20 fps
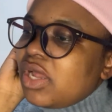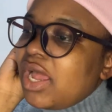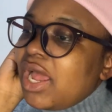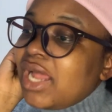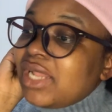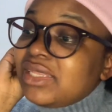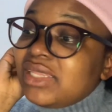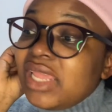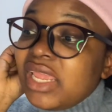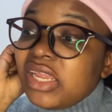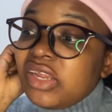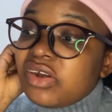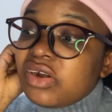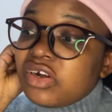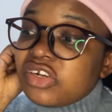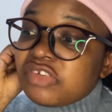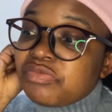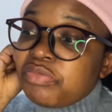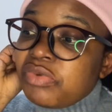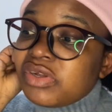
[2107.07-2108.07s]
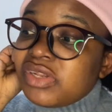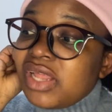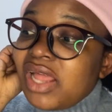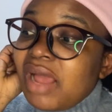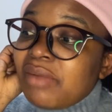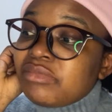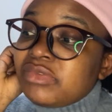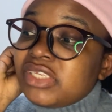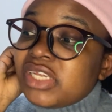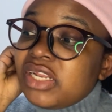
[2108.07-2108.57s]
Are they cross-border?
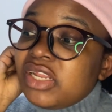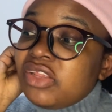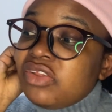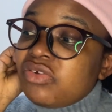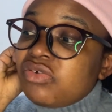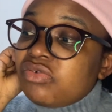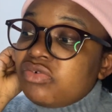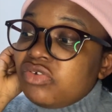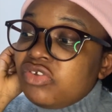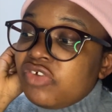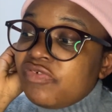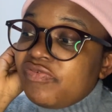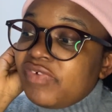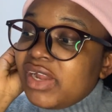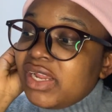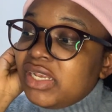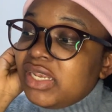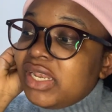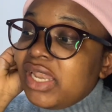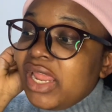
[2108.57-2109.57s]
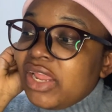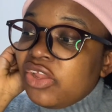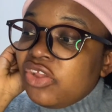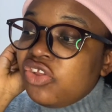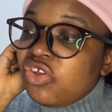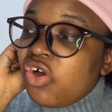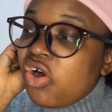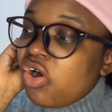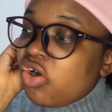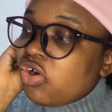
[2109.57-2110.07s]
I'm telling you, you find like
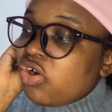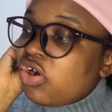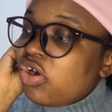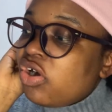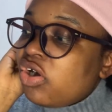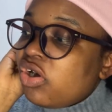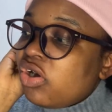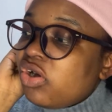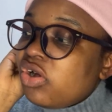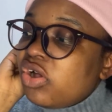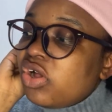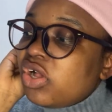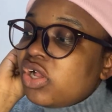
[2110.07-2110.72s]
Yoko,